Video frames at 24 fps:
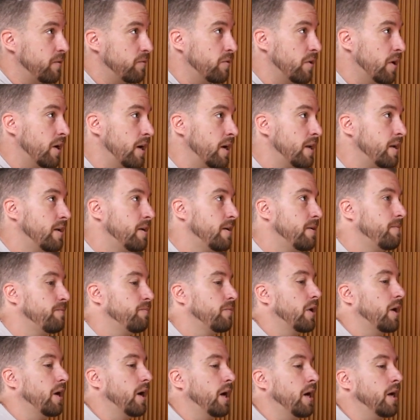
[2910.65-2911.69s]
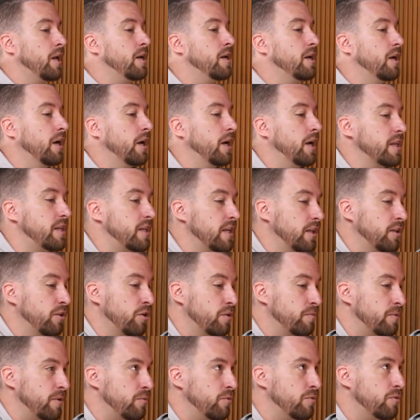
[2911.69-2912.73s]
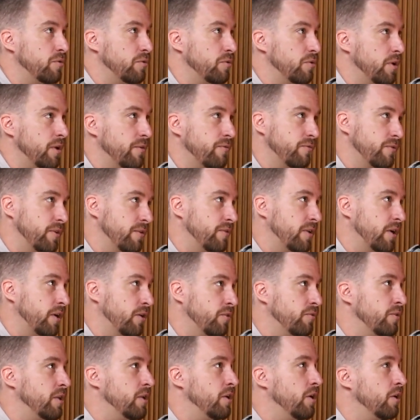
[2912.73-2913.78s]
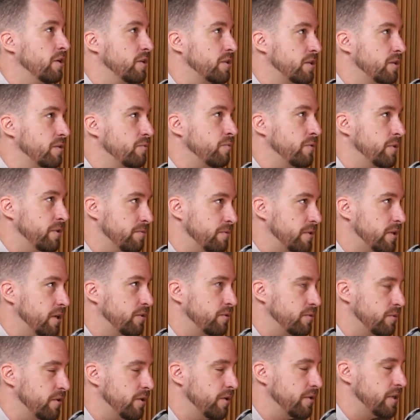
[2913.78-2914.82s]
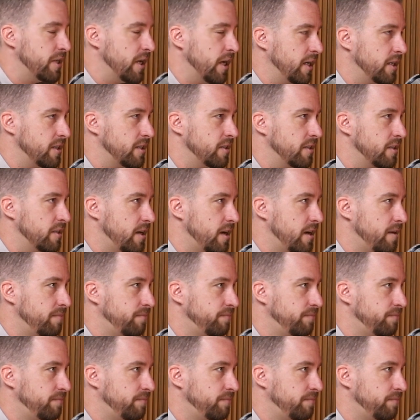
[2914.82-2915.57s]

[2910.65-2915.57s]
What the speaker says: Right. And I think a lot of people, if they got really honest with themselves, would know the answer to that.